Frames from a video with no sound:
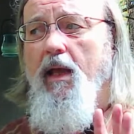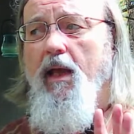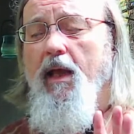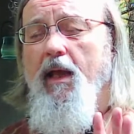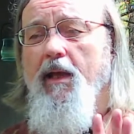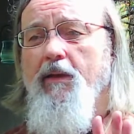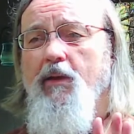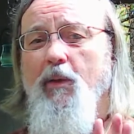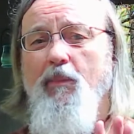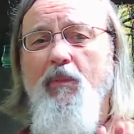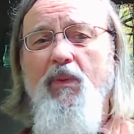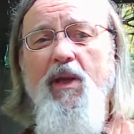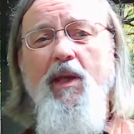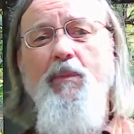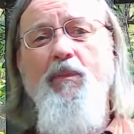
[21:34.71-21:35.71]
and
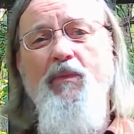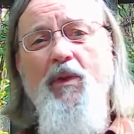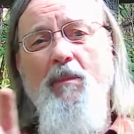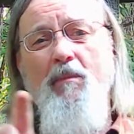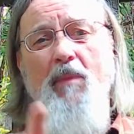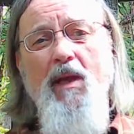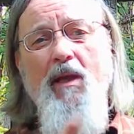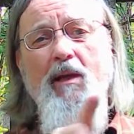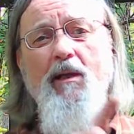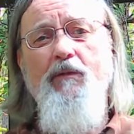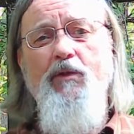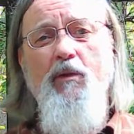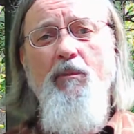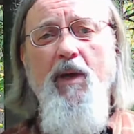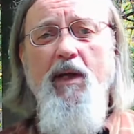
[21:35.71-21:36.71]
the men of
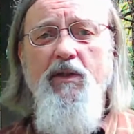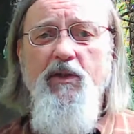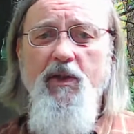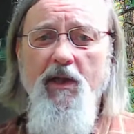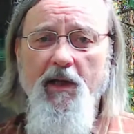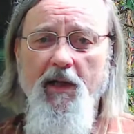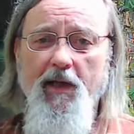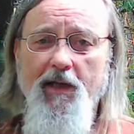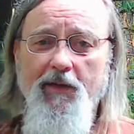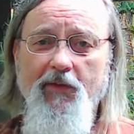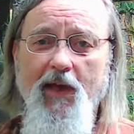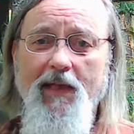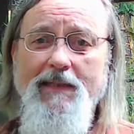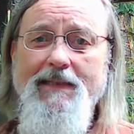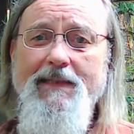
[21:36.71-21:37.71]
Jabesh Gilead,
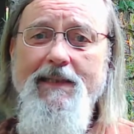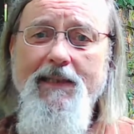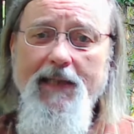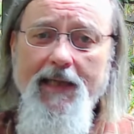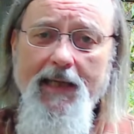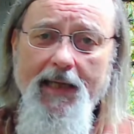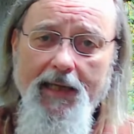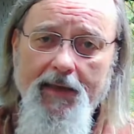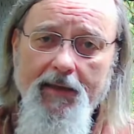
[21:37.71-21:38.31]
they sneak